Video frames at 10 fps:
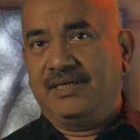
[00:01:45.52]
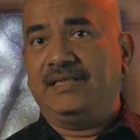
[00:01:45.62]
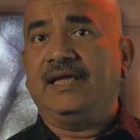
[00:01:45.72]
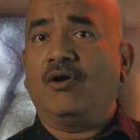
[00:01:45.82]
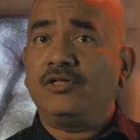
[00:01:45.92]

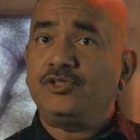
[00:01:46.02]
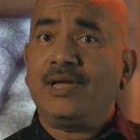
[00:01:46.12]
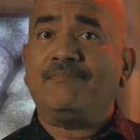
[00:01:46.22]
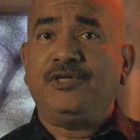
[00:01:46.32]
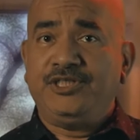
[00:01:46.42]
They also
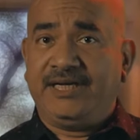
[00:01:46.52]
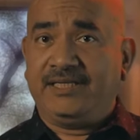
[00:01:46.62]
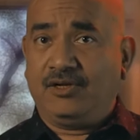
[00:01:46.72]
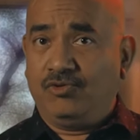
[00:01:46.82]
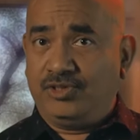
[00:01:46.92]
appreciate
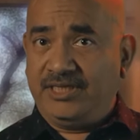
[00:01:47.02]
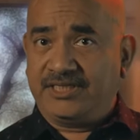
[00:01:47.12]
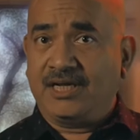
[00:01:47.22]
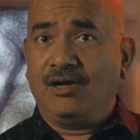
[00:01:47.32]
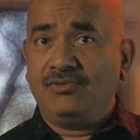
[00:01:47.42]
the good
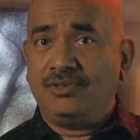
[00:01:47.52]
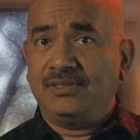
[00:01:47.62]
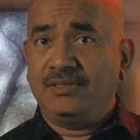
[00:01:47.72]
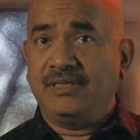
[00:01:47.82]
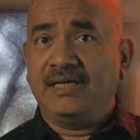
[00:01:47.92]
discount,
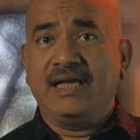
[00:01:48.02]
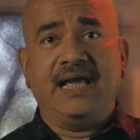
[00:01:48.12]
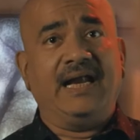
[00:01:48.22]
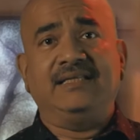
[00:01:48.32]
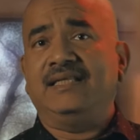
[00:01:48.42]

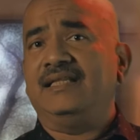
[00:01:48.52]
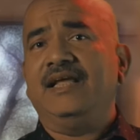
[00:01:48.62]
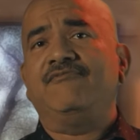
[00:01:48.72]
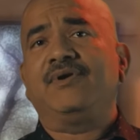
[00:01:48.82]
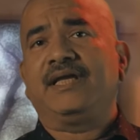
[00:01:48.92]
and they
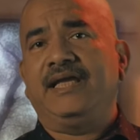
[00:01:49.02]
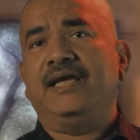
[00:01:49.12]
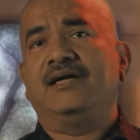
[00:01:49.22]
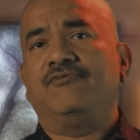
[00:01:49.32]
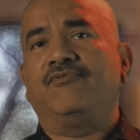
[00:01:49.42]
never
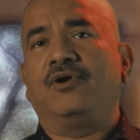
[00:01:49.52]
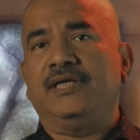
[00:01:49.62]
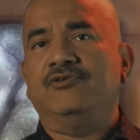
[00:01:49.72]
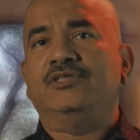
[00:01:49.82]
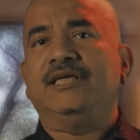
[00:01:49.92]
cared for
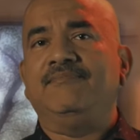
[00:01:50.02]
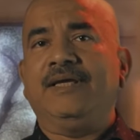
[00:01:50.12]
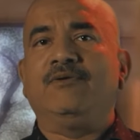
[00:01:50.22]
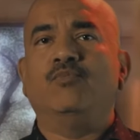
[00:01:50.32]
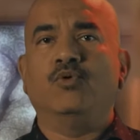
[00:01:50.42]
using
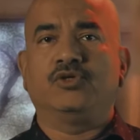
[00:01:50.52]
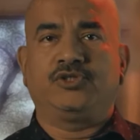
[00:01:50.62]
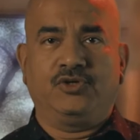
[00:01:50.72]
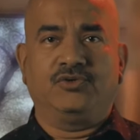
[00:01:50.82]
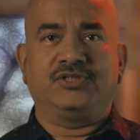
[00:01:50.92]
big
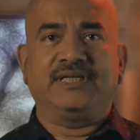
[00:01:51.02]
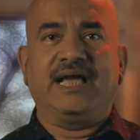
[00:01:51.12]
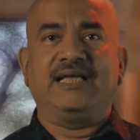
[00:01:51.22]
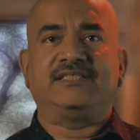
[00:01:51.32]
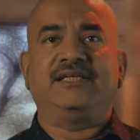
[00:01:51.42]
bookstores
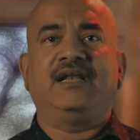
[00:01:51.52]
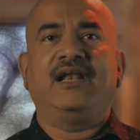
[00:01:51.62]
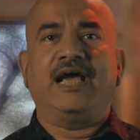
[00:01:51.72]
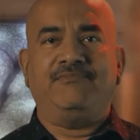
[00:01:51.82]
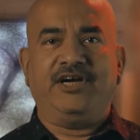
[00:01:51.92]
as their
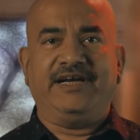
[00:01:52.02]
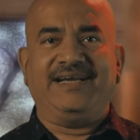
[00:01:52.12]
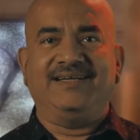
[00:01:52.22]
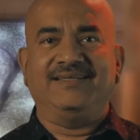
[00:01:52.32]
library.